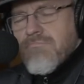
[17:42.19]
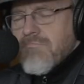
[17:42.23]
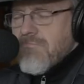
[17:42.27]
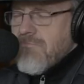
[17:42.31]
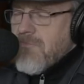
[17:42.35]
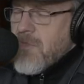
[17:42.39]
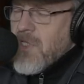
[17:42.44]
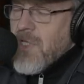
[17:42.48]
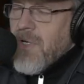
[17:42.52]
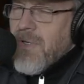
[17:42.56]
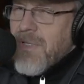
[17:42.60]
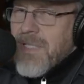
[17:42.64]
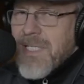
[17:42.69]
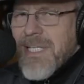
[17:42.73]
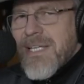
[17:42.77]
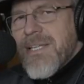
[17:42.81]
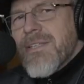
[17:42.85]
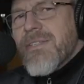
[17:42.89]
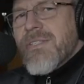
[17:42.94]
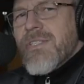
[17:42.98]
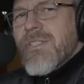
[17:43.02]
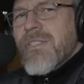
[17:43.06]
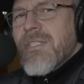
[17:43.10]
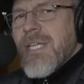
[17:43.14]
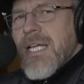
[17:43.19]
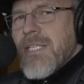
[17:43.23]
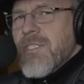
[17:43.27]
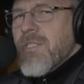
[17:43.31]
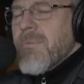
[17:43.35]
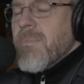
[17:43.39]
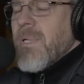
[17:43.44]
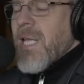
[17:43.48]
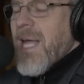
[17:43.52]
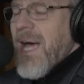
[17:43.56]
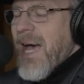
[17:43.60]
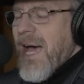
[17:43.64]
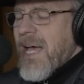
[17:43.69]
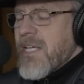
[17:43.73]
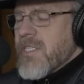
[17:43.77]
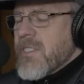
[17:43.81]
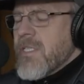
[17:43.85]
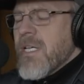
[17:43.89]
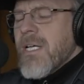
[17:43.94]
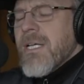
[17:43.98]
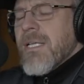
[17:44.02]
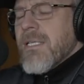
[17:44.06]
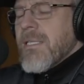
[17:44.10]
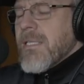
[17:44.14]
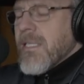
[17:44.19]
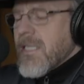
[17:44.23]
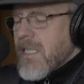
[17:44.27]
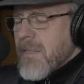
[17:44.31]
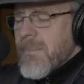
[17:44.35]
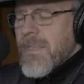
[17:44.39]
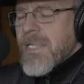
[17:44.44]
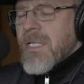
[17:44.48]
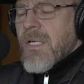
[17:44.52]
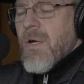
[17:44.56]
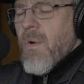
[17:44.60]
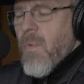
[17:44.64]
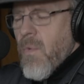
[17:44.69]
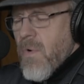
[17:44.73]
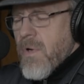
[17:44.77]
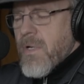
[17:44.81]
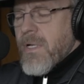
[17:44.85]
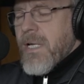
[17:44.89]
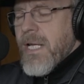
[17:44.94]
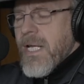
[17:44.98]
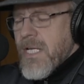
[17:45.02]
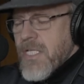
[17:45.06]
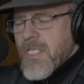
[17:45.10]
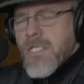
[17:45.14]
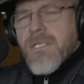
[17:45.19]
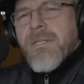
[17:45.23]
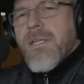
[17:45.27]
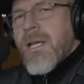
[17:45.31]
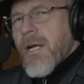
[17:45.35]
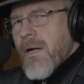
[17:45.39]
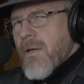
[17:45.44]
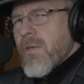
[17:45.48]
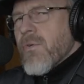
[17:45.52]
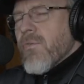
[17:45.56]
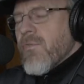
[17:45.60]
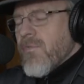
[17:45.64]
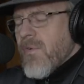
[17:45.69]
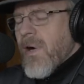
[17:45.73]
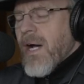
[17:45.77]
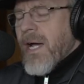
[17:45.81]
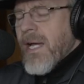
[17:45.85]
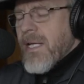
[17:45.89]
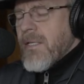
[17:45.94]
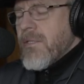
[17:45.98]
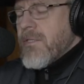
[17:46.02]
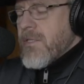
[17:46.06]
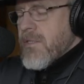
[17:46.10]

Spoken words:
That's all it is. It's a blast. A little bit of coordination there you'll find